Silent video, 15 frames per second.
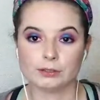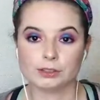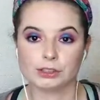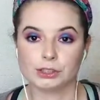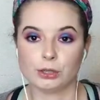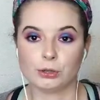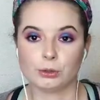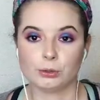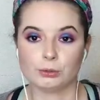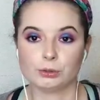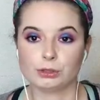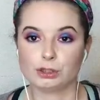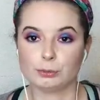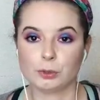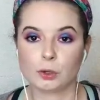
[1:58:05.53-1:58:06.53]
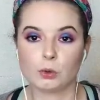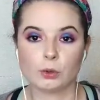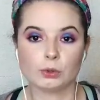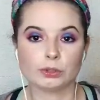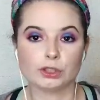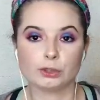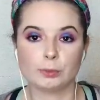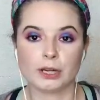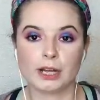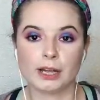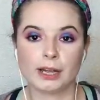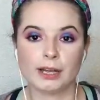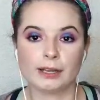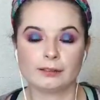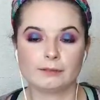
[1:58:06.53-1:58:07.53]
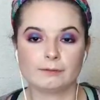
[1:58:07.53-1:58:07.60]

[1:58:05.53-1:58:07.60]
So super cold, super hot,